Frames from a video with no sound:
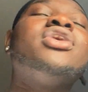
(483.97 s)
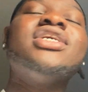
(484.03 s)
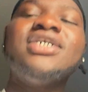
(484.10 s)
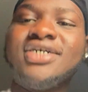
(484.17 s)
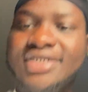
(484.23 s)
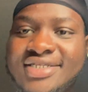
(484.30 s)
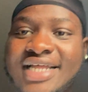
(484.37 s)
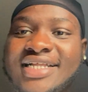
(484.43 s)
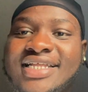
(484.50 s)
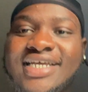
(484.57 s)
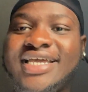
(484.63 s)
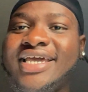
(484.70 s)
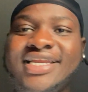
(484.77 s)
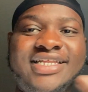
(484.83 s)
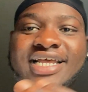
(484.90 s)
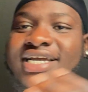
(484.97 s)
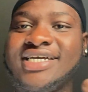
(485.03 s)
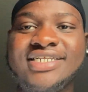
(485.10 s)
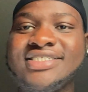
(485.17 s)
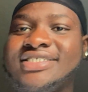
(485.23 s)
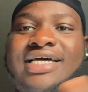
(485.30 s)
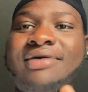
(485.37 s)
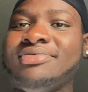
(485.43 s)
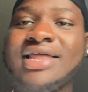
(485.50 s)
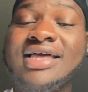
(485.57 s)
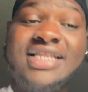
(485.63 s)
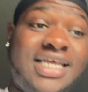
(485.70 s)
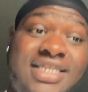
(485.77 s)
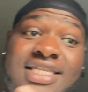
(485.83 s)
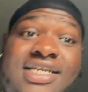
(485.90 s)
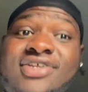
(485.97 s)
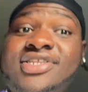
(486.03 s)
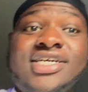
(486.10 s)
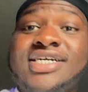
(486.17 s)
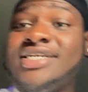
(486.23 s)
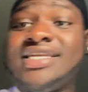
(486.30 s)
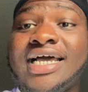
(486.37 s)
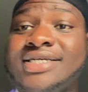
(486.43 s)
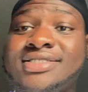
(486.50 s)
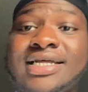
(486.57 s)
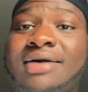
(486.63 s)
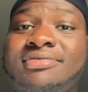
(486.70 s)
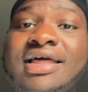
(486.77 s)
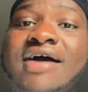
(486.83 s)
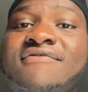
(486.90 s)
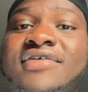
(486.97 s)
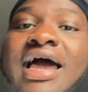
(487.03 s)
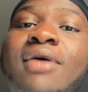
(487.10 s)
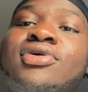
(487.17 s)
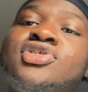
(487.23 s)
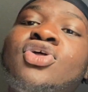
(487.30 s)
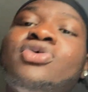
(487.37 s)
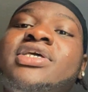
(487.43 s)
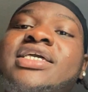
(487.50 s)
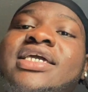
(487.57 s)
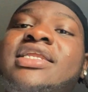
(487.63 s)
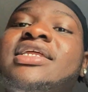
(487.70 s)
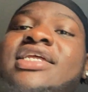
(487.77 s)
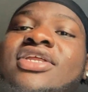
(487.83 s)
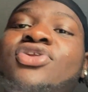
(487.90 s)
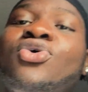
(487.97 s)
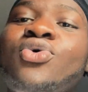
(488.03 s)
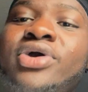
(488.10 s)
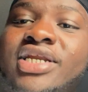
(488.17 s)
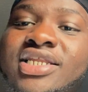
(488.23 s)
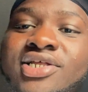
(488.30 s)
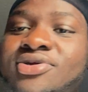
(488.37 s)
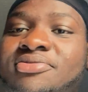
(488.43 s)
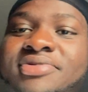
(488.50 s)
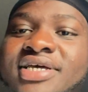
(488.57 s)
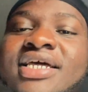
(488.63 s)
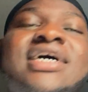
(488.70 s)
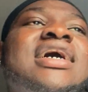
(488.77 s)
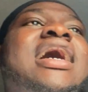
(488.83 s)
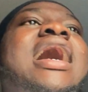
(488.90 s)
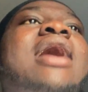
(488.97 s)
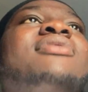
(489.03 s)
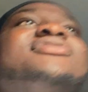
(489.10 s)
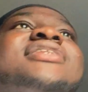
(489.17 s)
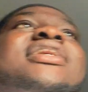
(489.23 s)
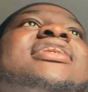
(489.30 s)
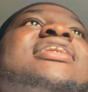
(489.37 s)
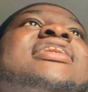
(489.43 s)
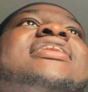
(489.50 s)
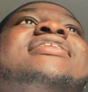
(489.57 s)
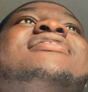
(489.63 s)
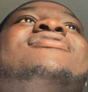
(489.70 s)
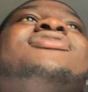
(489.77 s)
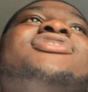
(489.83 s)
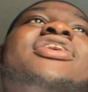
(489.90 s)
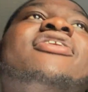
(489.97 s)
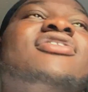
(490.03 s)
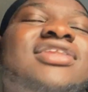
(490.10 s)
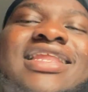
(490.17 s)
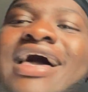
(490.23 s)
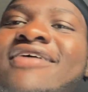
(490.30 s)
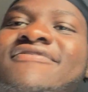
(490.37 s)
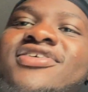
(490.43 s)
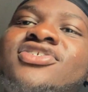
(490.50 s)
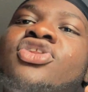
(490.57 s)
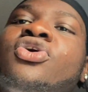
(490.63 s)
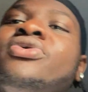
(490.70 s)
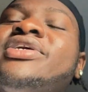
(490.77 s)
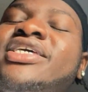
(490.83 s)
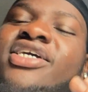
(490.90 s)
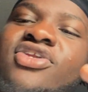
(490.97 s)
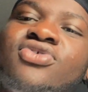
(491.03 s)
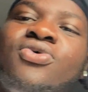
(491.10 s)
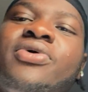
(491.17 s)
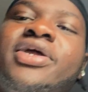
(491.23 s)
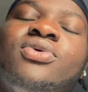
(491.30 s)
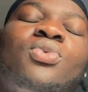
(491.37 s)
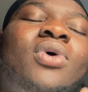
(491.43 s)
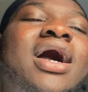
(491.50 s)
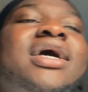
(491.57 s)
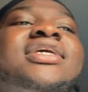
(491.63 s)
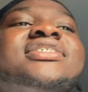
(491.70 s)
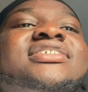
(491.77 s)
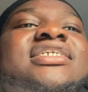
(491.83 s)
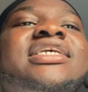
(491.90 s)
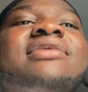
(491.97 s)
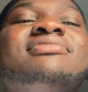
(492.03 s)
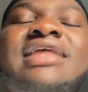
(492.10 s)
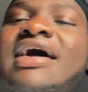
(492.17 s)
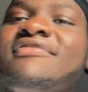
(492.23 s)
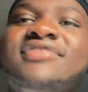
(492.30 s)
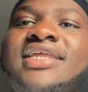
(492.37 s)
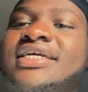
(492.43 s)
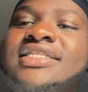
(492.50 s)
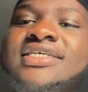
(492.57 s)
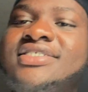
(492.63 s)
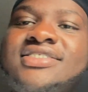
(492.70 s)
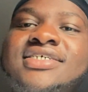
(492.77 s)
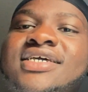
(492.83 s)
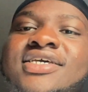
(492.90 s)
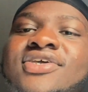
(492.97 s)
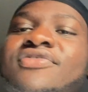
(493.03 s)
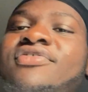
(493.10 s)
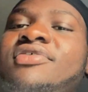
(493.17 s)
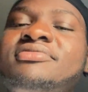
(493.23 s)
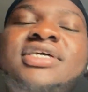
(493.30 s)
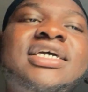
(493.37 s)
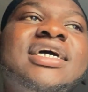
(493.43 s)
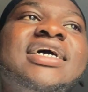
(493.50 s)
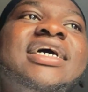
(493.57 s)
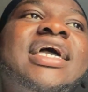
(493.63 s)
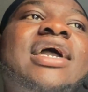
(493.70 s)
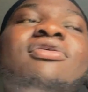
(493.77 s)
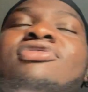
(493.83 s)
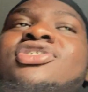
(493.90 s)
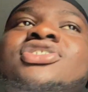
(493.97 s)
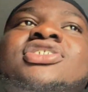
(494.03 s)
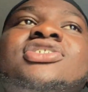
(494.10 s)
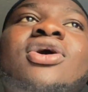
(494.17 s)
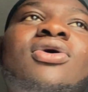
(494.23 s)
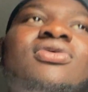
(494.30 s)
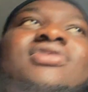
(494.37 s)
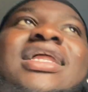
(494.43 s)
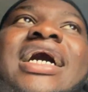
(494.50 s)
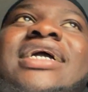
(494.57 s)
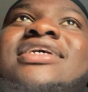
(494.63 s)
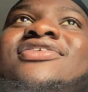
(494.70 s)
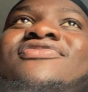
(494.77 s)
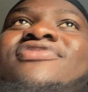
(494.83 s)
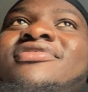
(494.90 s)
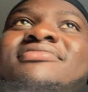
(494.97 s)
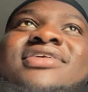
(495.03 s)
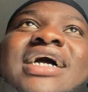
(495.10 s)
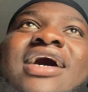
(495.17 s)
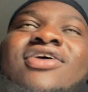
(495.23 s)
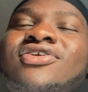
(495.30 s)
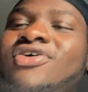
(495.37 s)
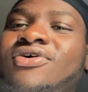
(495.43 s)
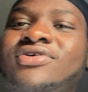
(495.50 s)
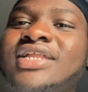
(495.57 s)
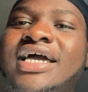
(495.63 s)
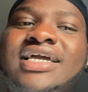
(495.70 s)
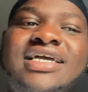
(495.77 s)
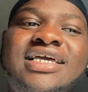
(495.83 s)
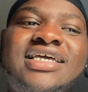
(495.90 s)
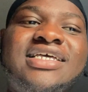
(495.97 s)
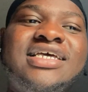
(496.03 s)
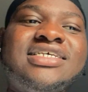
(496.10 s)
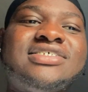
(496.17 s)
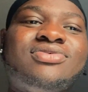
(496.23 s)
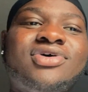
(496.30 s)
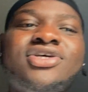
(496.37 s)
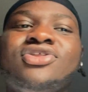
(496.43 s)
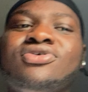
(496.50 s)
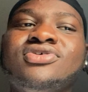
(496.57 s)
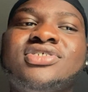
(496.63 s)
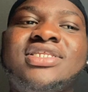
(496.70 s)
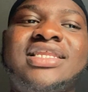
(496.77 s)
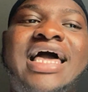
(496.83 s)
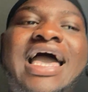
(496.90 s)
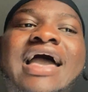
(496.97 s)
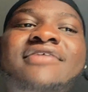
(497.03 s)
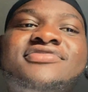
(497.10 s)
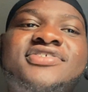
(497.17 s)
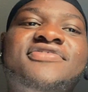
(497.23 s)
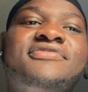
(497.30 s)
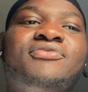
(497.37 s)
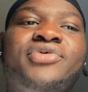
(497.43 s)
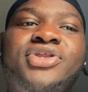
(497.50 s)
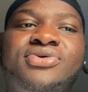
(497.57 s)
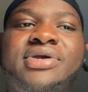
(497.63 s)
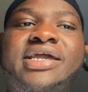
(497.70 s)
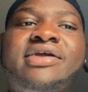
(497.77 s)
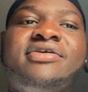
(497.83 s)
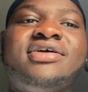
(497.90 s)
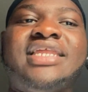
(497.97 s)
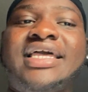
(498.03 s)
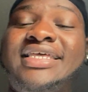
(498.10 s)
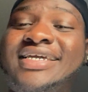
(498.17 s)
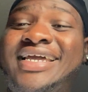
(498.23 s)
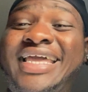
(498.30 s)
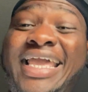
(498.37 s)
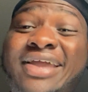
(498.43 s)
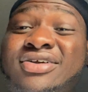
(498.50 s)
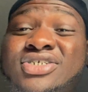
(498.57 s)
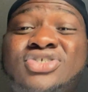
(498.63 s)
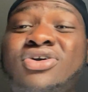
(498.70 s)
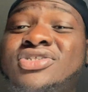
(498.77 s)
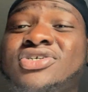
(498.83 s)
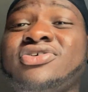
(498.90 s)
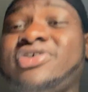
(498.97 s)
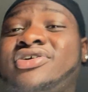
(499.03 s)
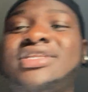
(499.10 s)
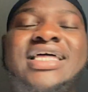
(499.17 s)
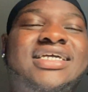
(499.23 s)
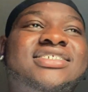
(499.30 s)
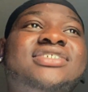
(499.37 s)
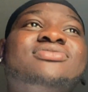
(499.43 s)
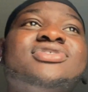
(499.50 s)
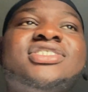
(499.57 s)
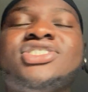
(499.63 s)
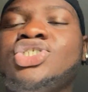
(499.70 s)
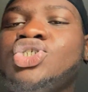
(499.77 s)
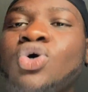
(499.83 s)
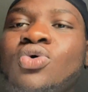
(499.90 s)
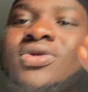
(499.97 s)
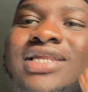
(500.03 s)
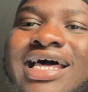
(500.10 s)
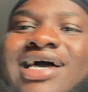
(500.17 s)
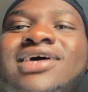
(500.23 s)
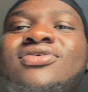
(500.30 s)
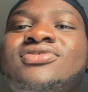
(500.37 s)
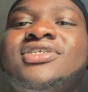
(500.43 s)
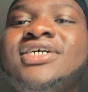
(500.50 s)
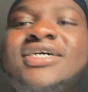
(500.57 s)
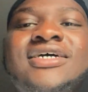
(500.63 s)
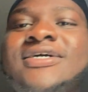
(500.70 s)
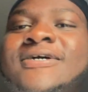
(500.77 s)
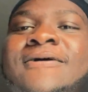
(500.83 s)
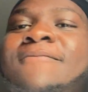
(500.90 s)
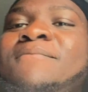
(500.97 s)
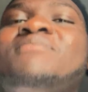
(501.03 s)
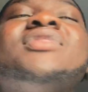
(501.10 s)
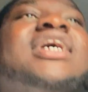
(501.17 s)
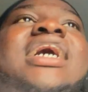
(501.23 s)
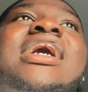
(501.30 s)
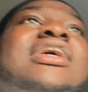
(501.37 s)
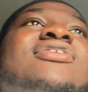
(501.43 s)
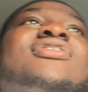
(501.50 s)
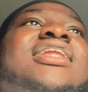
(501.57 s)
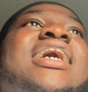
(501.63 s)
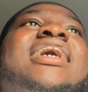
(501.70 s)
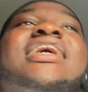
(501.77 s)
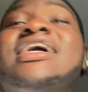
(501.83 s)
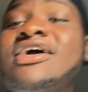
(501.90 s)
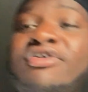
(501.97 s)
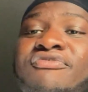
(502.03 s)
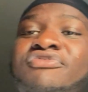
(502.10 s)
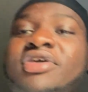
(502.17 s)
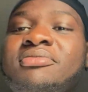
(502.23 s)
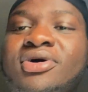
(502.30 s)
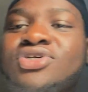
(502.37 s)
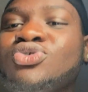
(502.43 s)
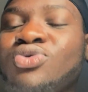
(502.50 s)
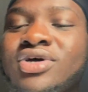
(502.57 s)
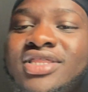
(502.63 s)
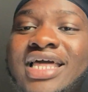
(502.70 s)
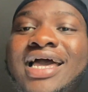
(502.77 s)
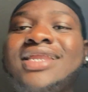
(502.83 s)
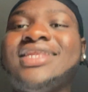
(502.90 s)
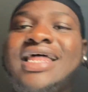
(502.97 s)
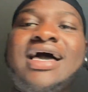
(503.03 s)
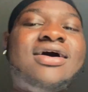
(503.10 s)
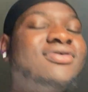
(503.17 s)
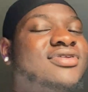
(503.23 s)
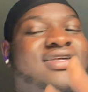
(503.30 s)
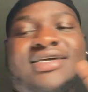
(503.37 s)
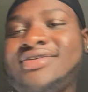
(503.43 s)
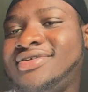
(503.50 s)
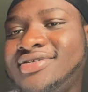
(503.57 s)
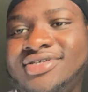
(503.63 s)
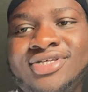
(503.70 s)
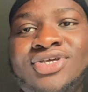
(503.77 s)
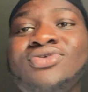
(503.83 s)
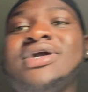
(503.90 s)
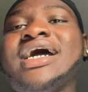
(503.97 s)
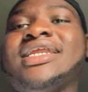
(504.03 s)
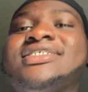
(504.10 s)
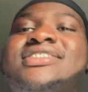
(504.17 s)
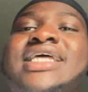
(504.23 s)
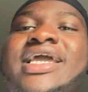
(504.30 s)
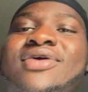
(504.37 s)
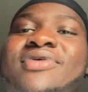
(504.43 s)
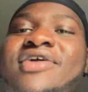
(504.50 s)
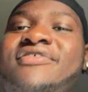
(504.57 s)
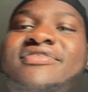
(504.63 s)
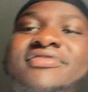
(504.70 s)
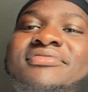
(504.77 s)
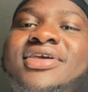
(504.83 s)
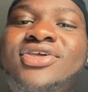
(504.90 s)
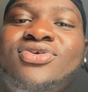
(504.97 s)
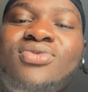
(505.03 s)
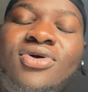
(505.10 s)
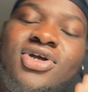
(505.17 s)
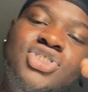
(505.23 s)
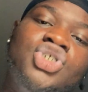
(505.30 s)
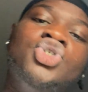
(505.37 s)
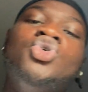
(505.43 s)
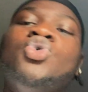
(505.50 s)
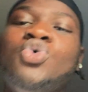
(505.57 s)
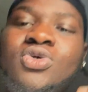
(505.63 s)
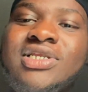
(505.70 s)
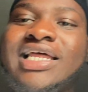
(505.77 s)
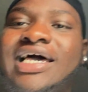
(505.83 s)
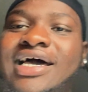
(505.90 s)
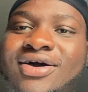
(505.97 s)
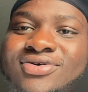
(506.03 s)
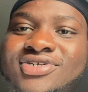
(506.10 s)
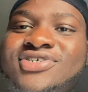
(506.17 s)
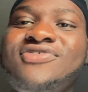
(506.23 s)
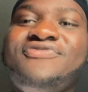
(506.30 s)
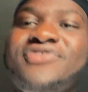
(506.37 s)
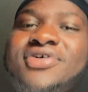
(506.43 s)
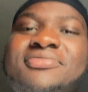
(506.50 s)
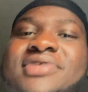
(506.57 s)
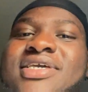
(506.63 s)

good that they, kid, they couldn't stop. They literally could not stop laughing. I was low-key getting annoyed a little bit. I was like, her laugh is low-key annoying. Why does she keep laughing like this? You feel me? it was so like you feel me i don't know like it's one of those laughs even when you hear it like your ears start to hurt like she was just so loud like i ain't gonna lie females who are that loud you gotta stay away from me you are too loud you feel